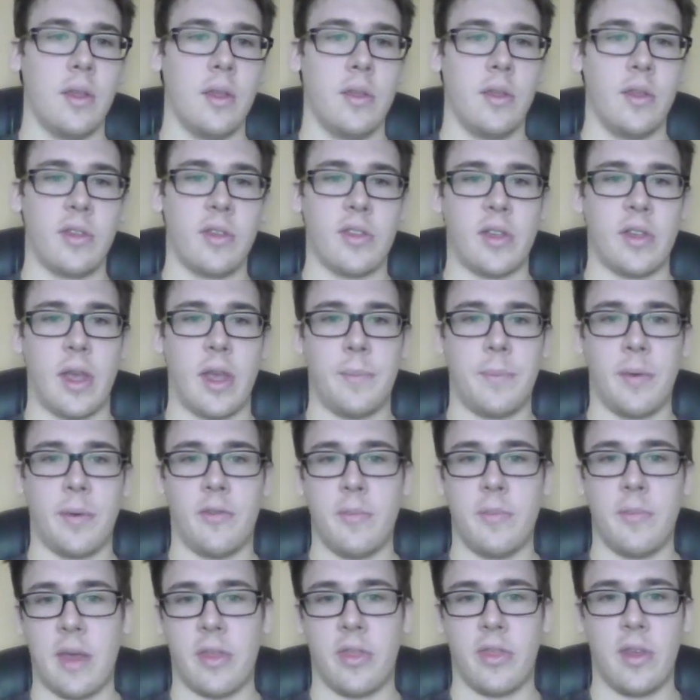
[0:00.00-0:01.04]
This type
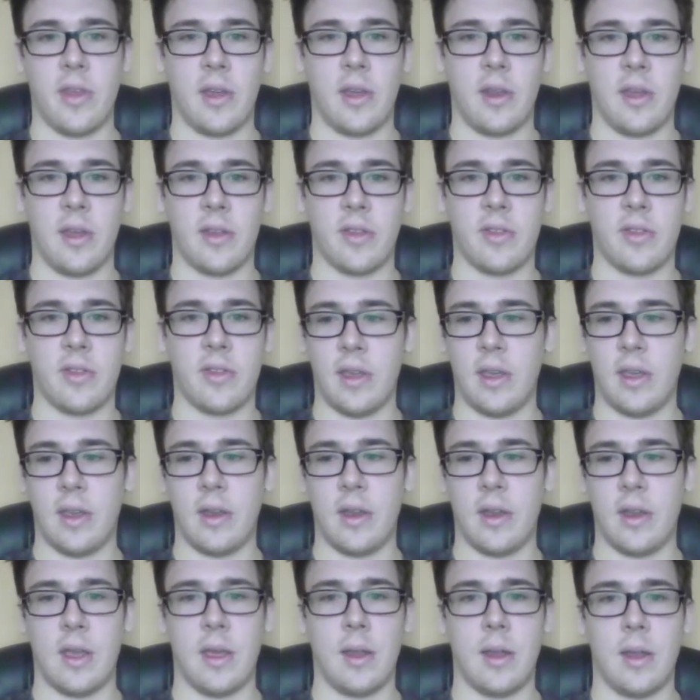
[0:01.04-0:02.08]
of method is
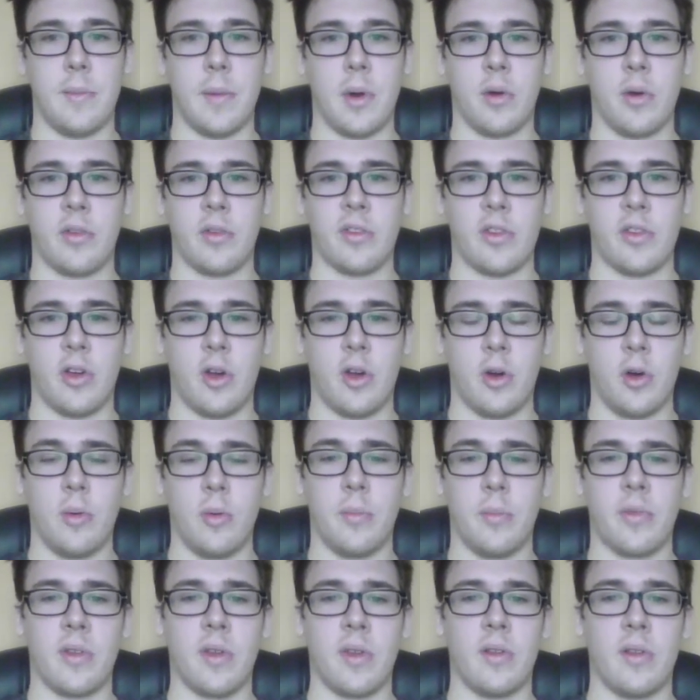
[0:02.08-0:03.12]
seen in most
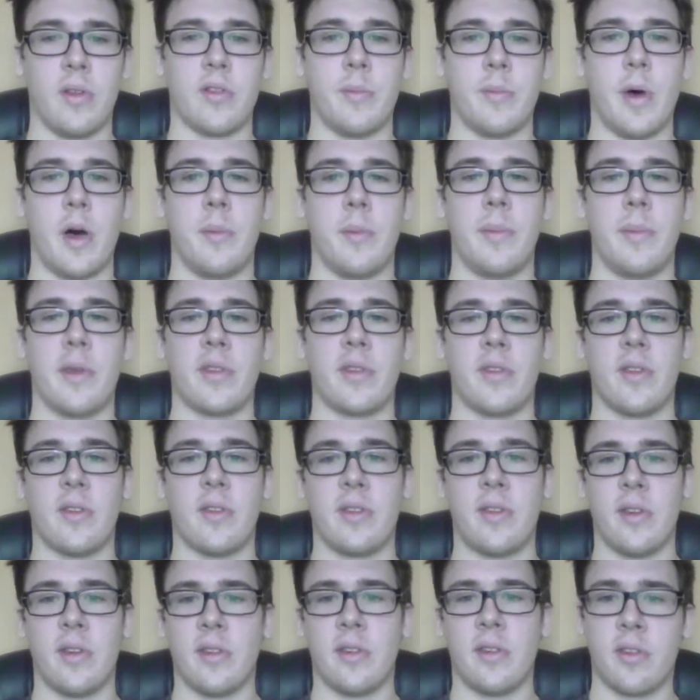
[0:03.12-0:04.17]
homes and small
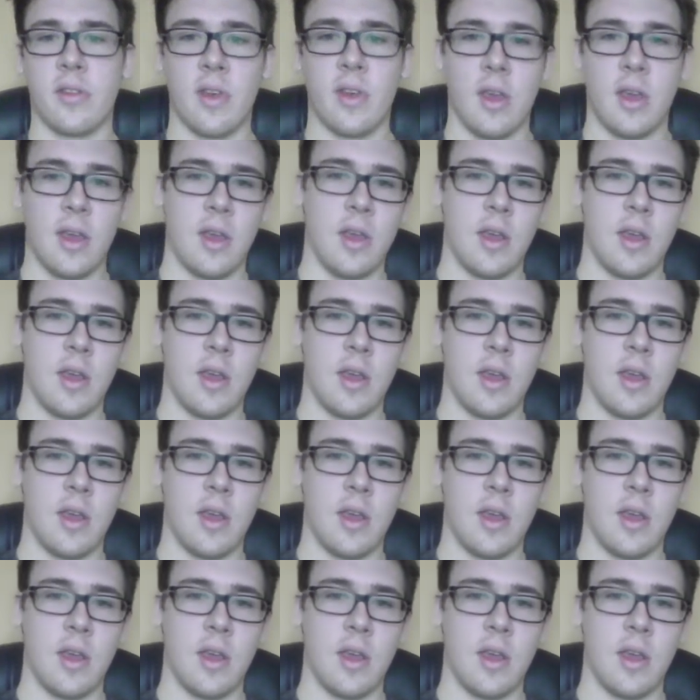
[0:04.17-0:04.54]
businesses.